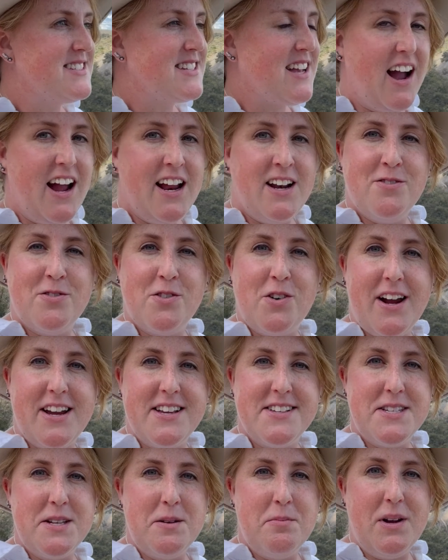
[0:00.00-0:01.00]
kind of
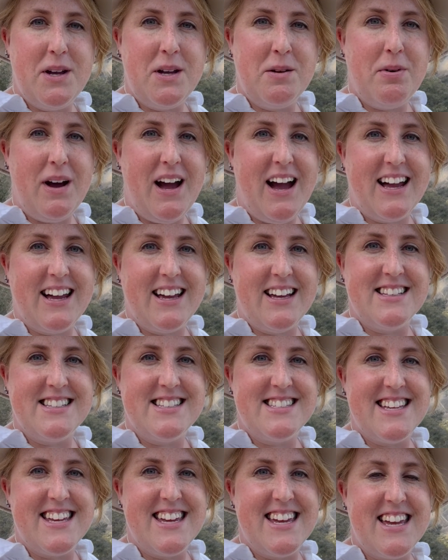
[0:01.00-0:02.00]
crazy being back and
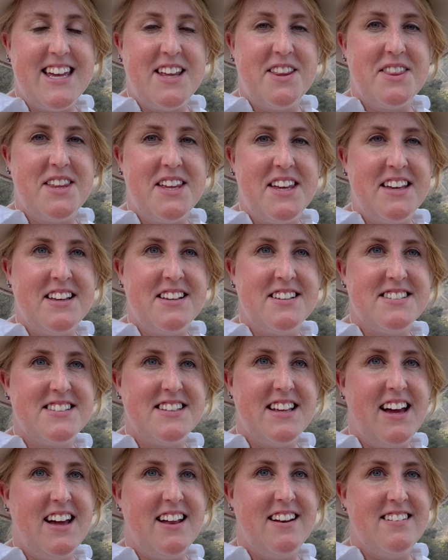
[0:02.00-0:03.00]
seeing things
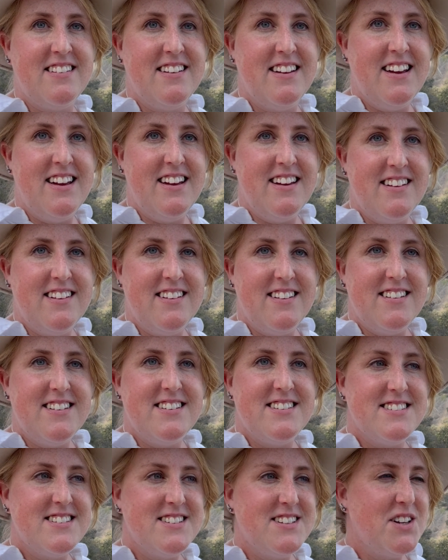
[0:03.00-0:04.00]
that
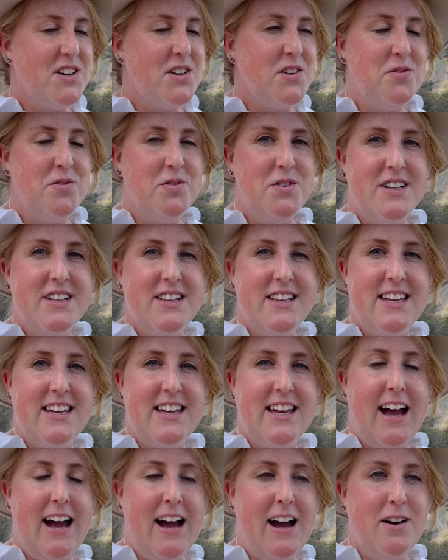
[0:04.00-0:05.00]
really
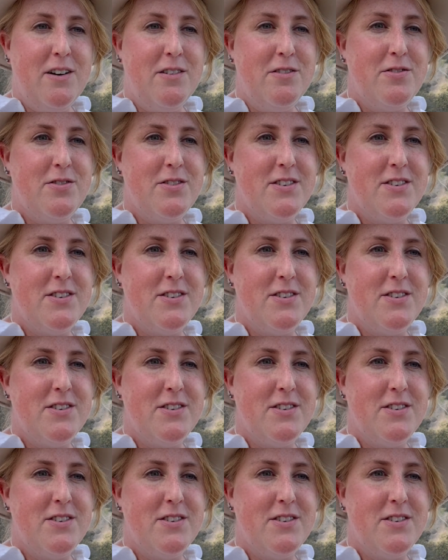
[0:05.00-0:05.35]
have